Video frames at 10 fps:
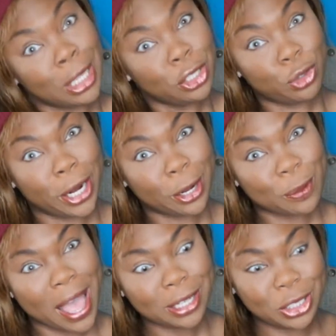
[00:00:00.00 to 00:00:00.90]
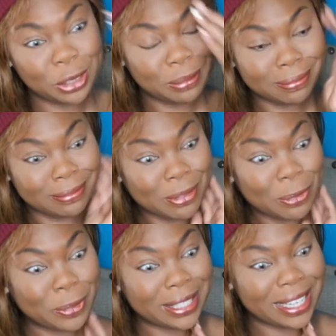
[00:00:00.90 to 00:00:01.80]
Triggered much?
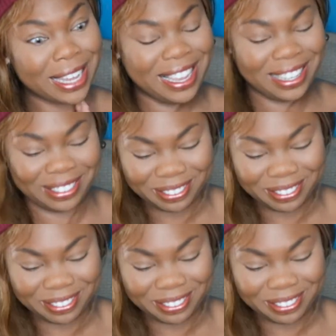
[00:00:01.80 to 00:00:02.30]
Really?